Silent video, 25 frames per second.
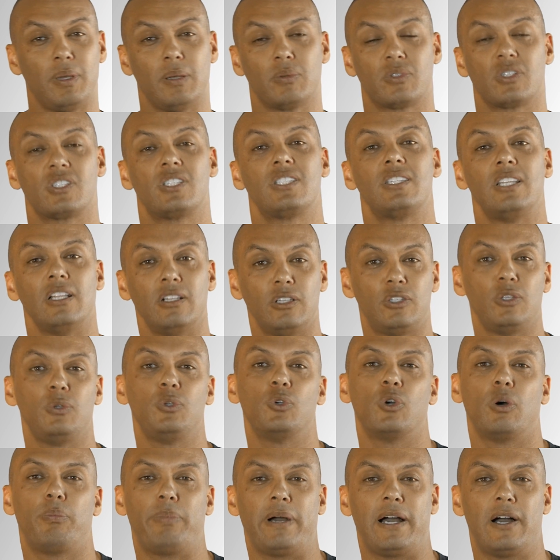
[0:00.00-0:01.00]
be able to still do
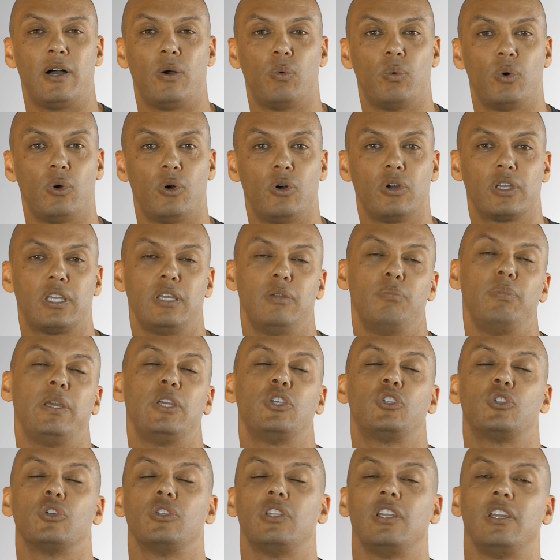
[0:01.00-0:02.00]
your power walk and
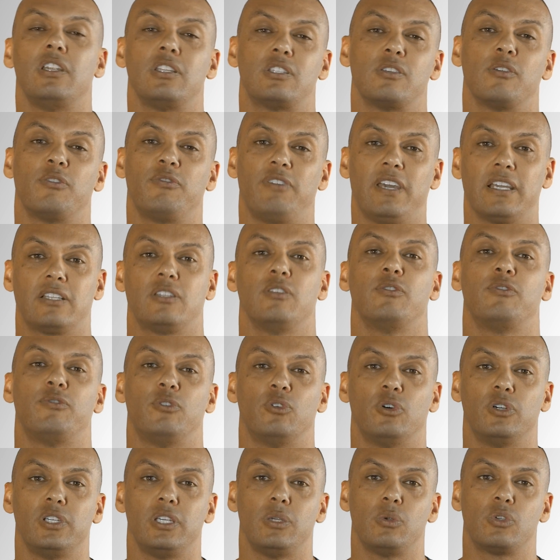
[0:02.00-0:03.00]
make sure that it's effective
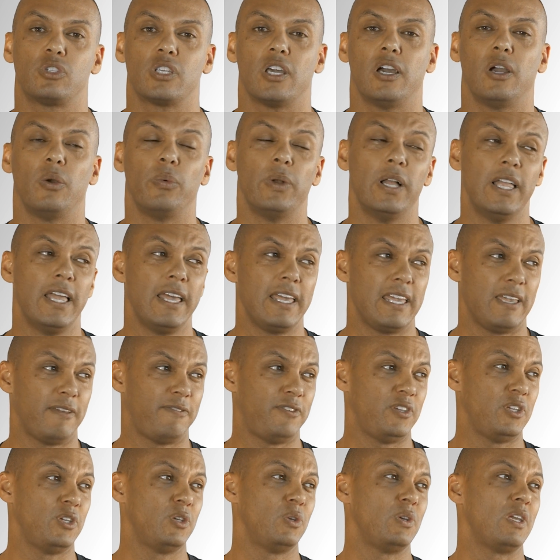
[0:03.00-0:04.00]
for you. So
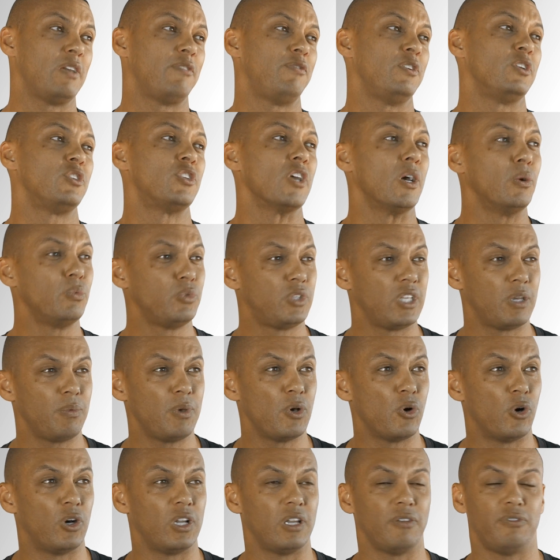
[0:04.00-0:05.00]
if you don't
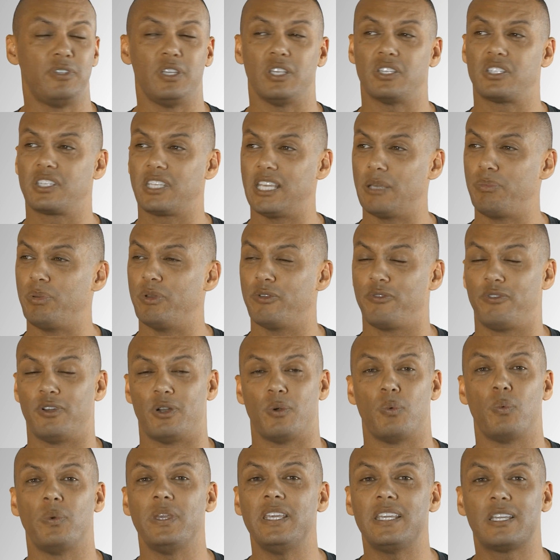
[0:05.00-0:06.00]
do it, or if you skip it
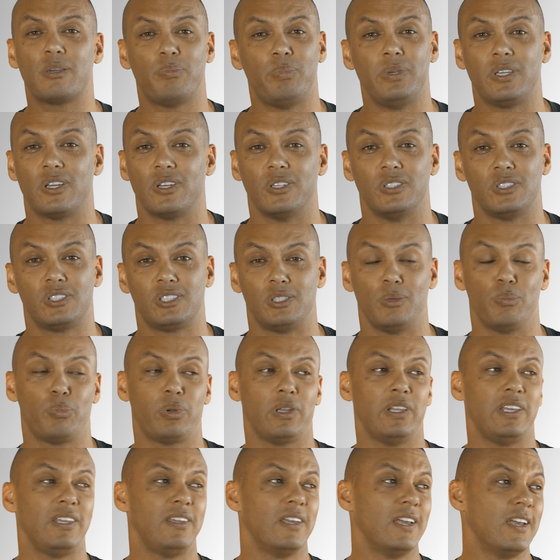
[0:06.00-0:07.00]
for a week because
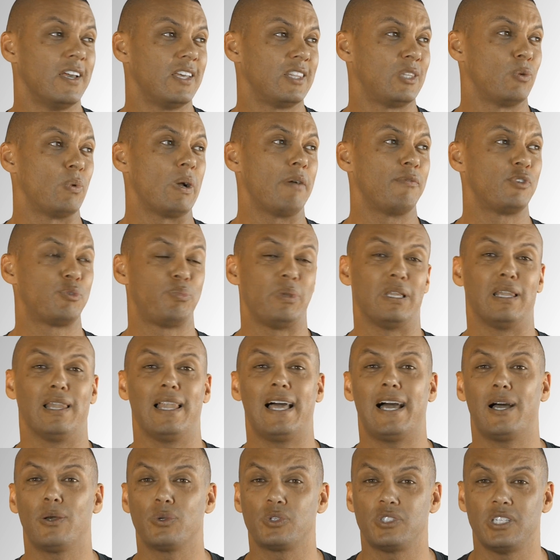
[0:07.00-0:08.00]
simply the weather's been
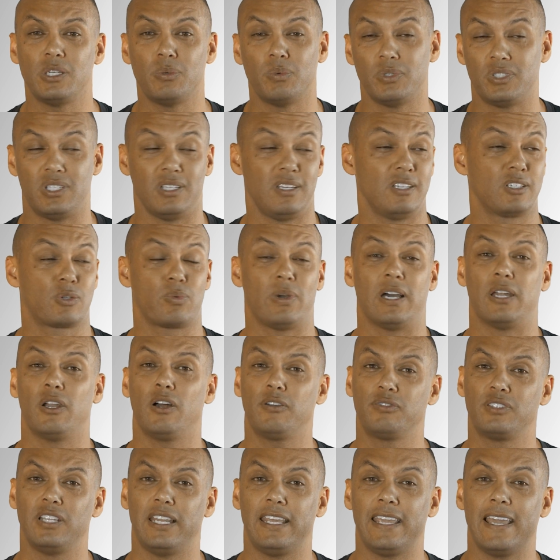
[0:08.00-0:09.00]
lousy, which it is quite
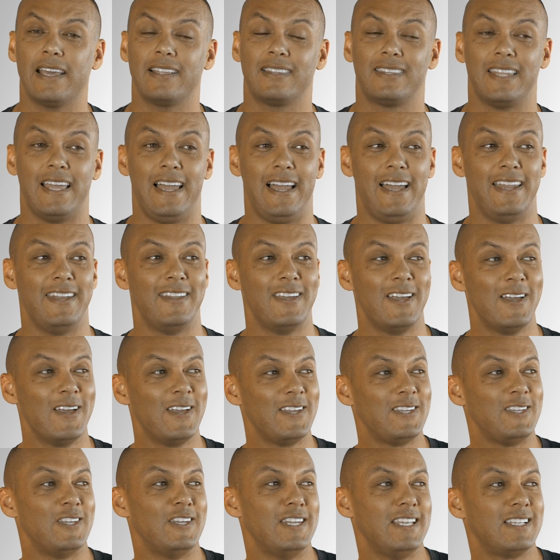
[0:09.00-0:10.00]
often here, then
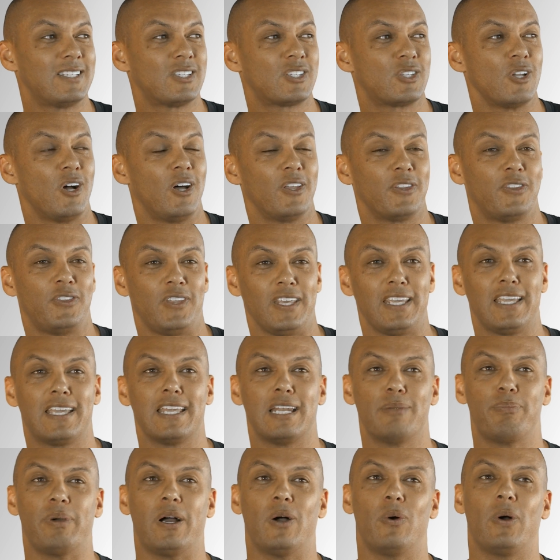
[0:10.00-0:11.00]
you need to start
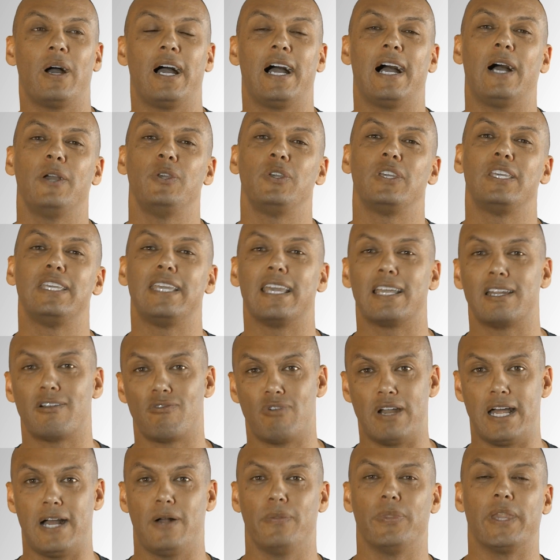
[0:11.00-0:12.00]
thinking about how you can get
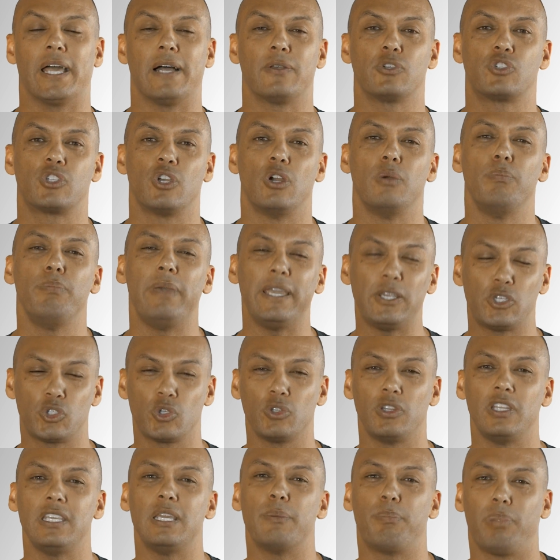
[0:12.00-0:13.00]
around that. So make
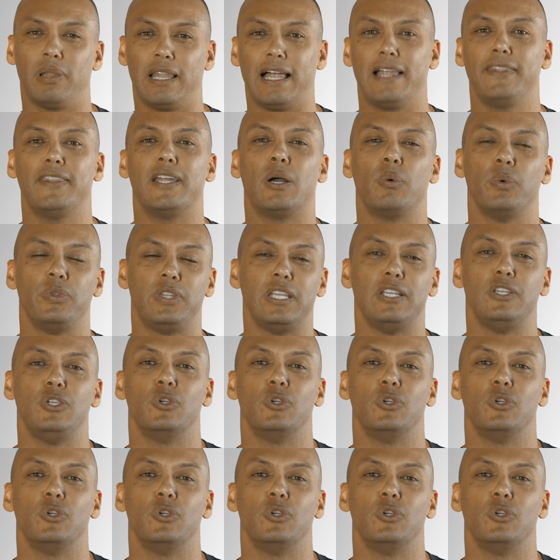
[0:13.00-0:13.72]
sure that you plan that within